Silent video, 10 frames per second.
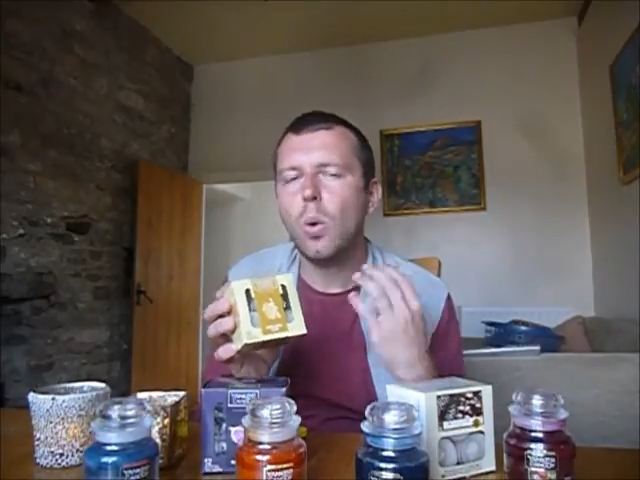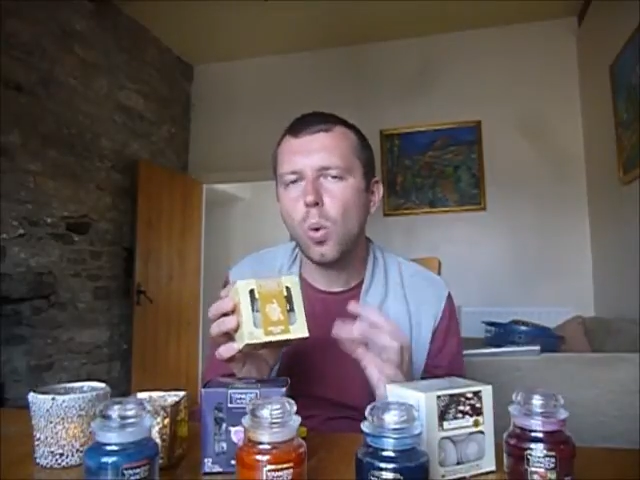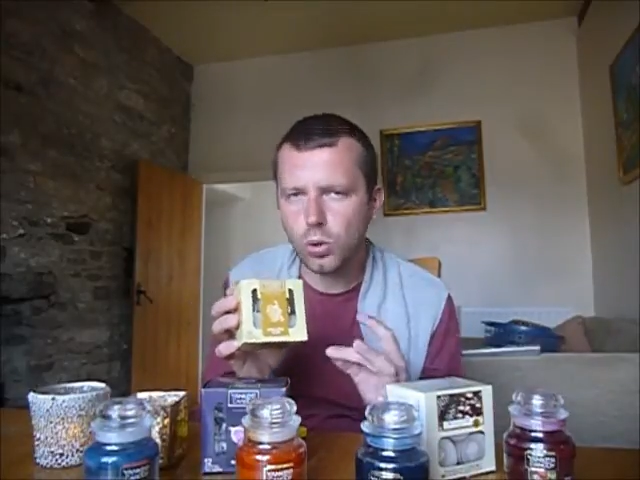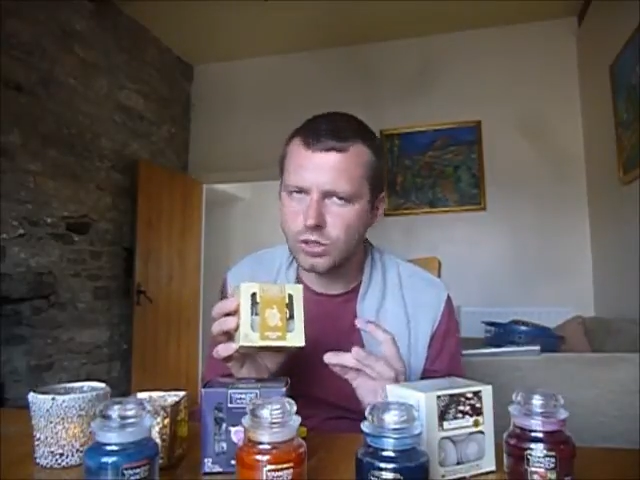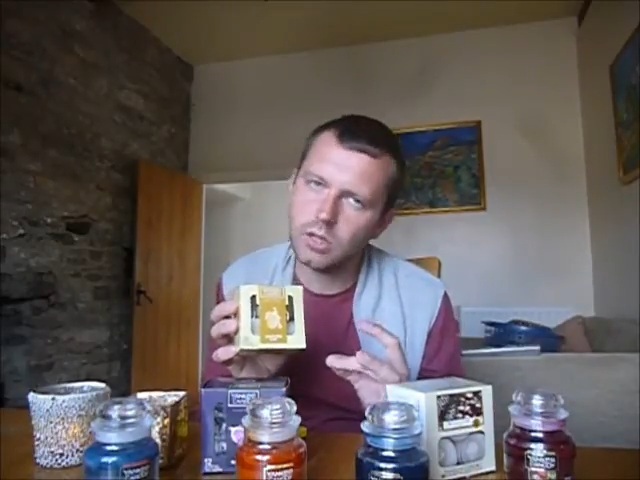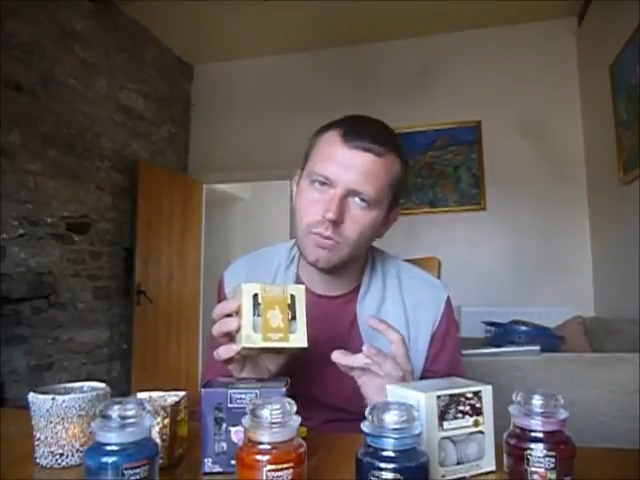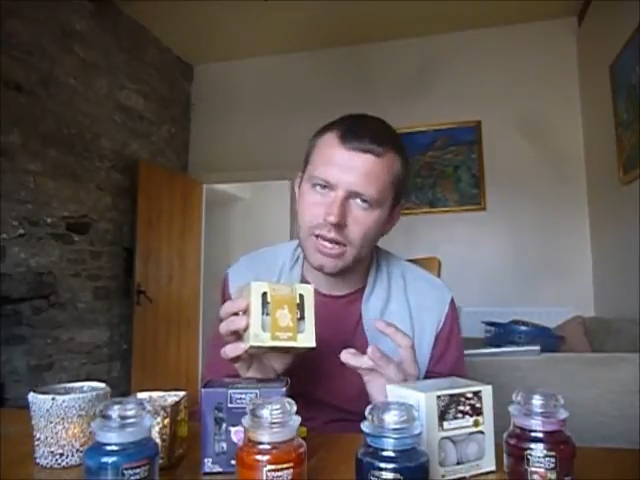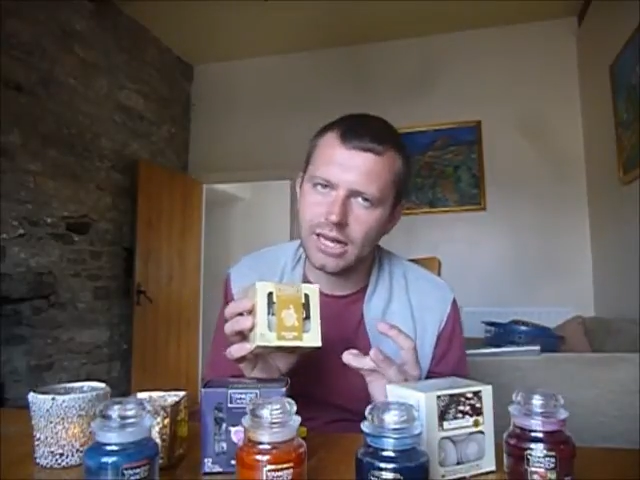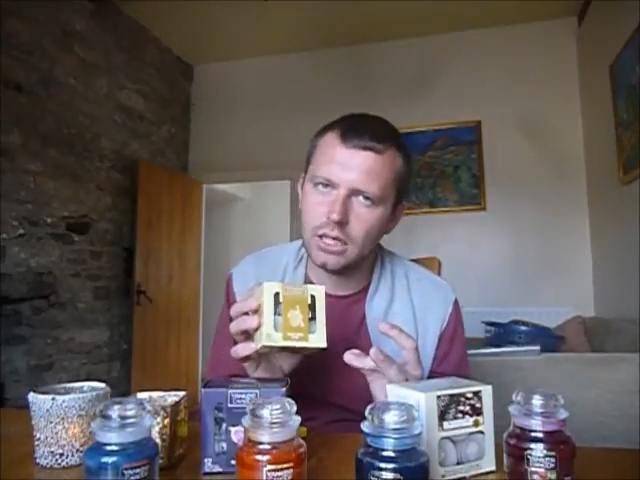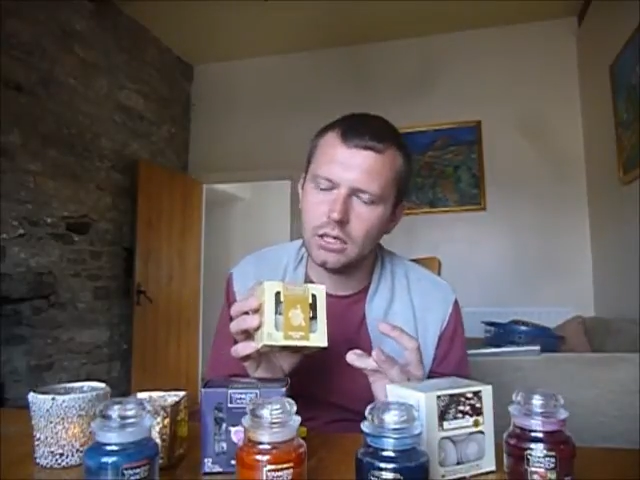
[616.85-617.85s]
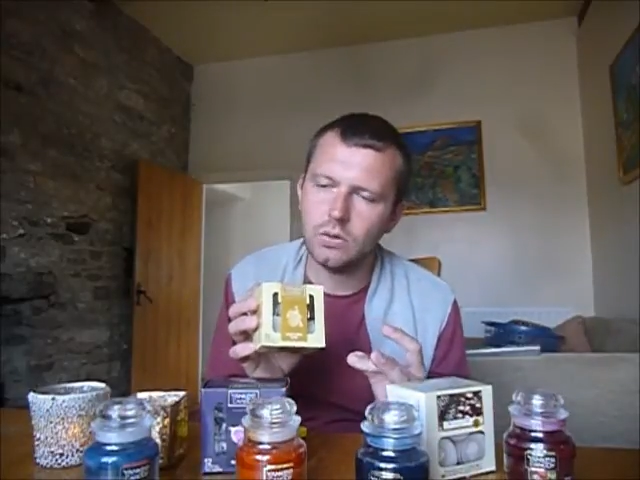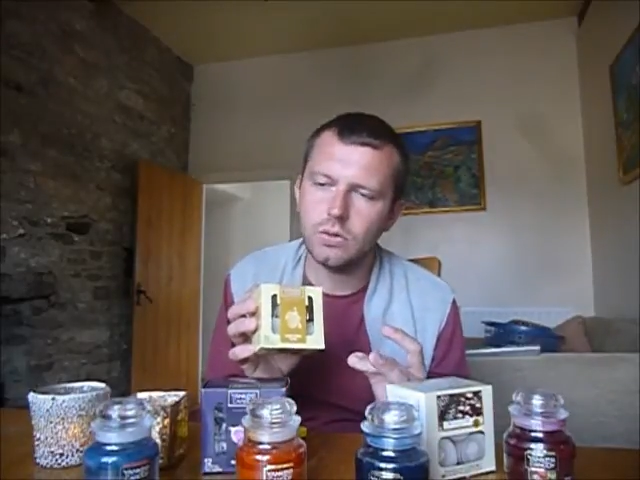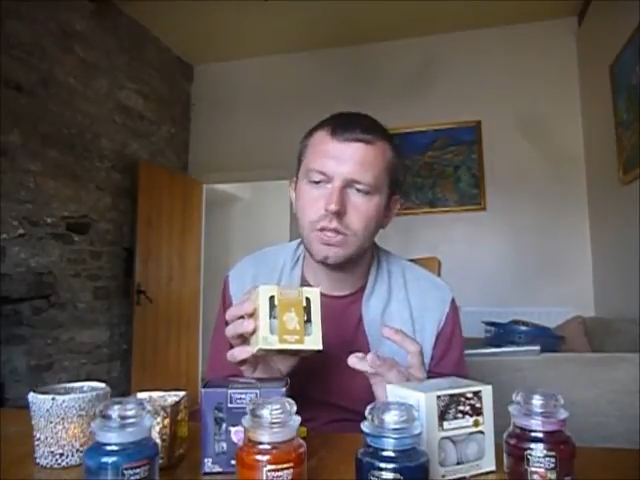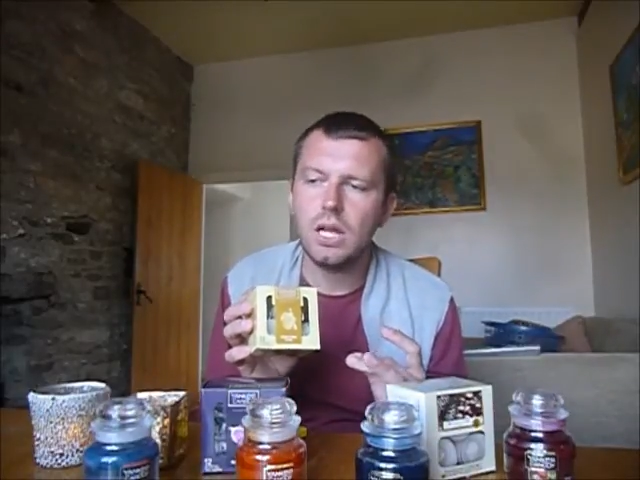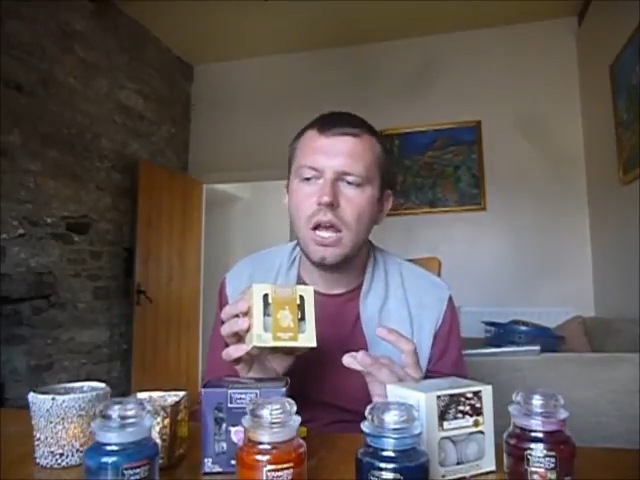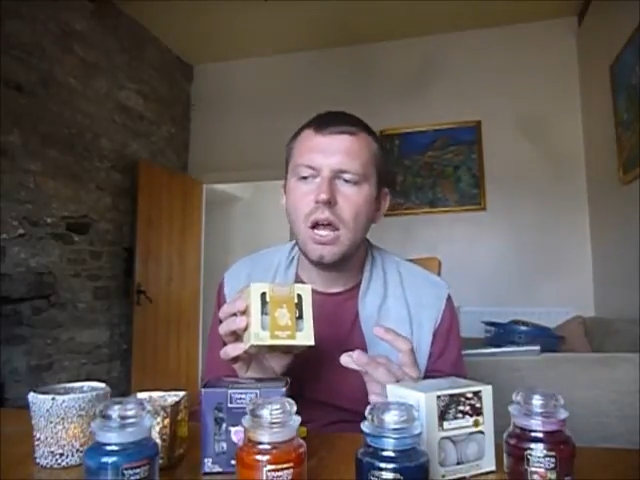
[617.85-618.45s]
autumn candles.